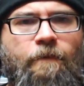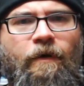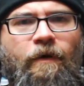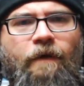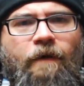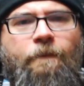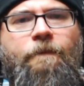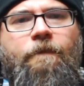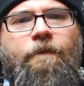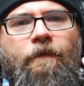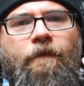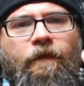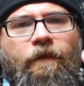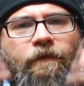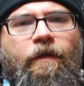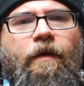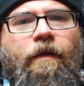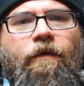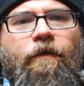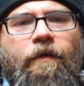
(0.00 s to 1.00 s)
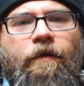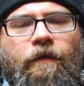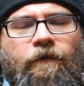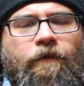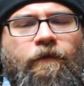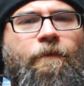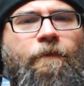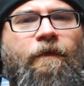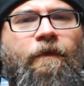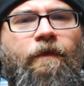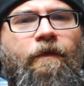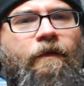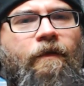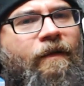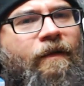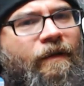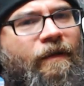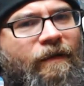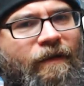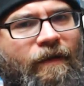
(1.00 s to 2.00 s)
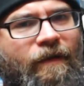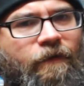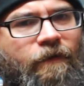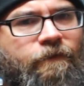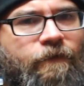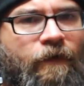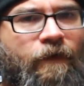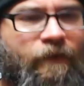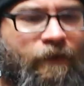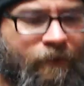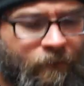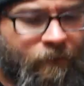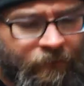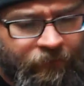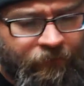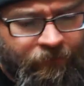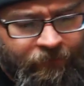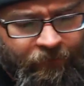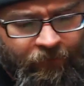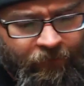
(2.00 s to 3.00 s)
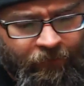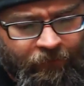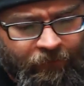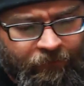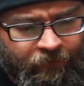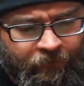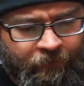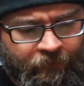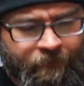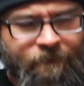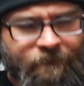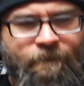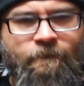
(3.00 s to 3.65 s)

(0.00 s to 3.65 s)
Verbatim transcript: But let's take a look at some of the kid-friendly ones first.